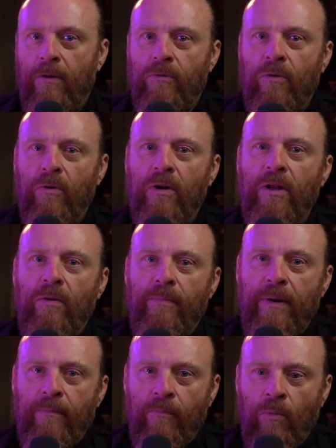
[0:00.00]
Do a little
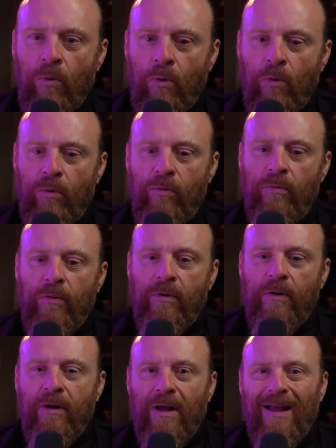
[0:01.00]
bit more.
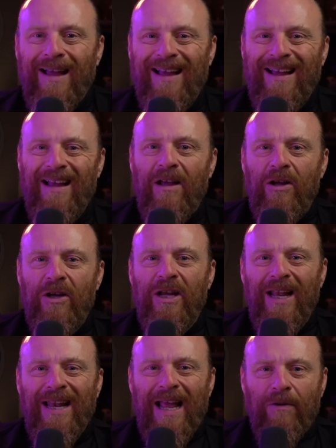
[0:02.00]

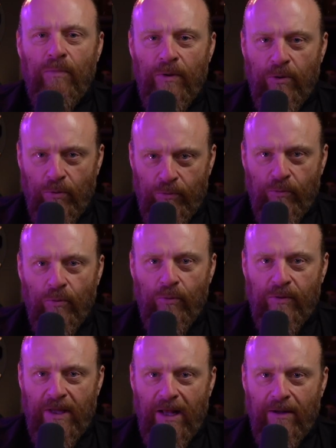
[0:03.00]
Connect with your
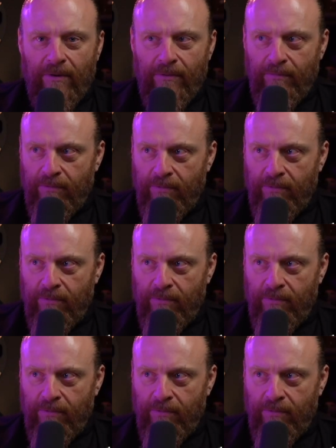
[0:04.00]
truth teller